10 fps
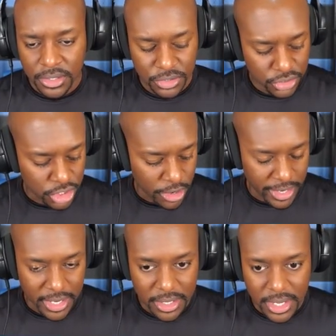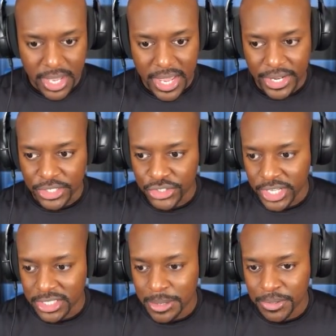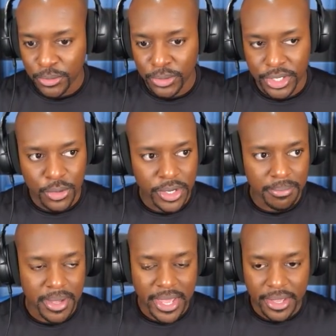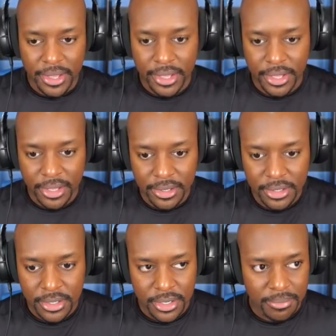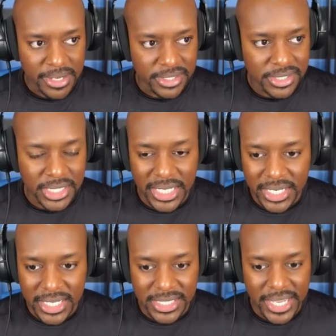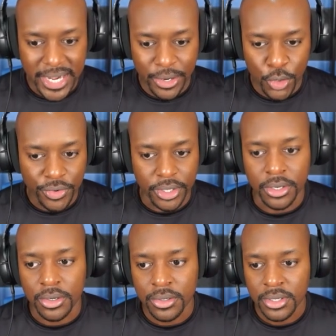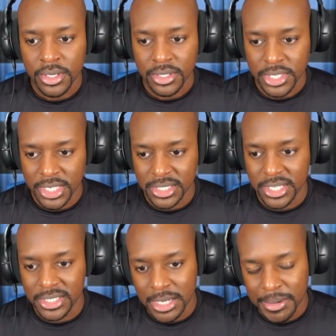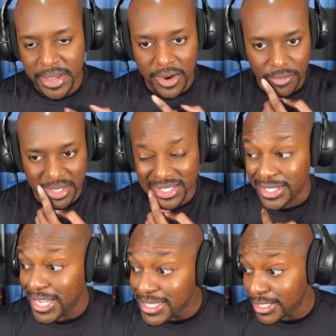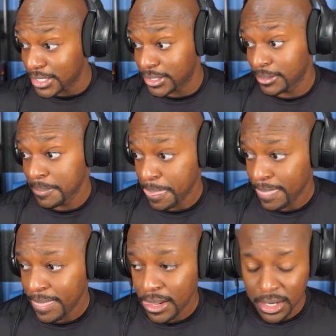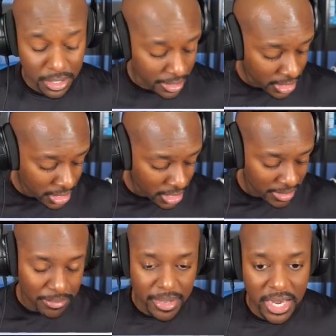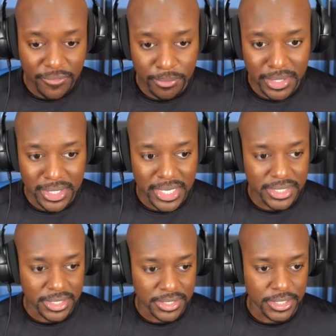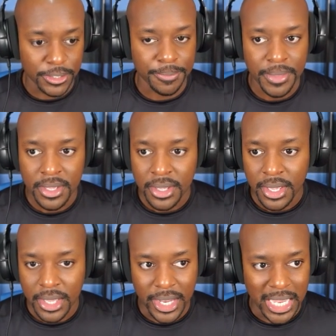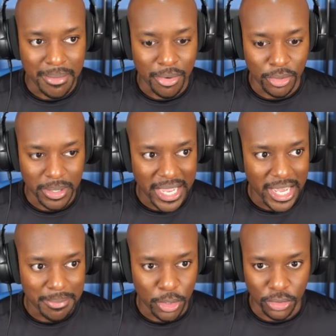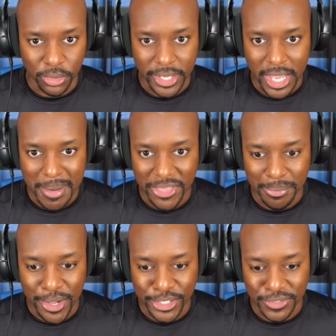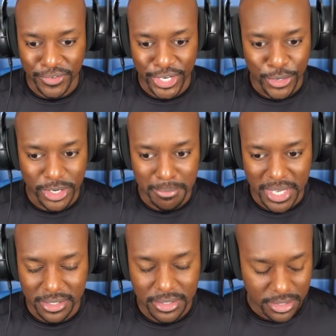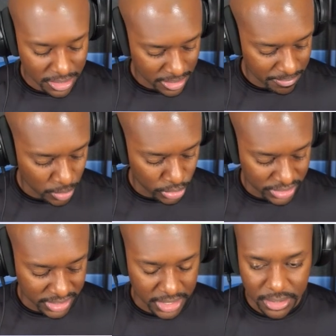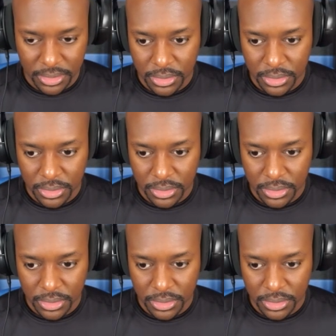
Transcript: Sorry. Had to check something really quick. My son is headed over here. He's coming back from the dentist. Coming back from the dentist. So I gotta be on the lookout. I'm gonna have to pause the video in a bit. But we'll see.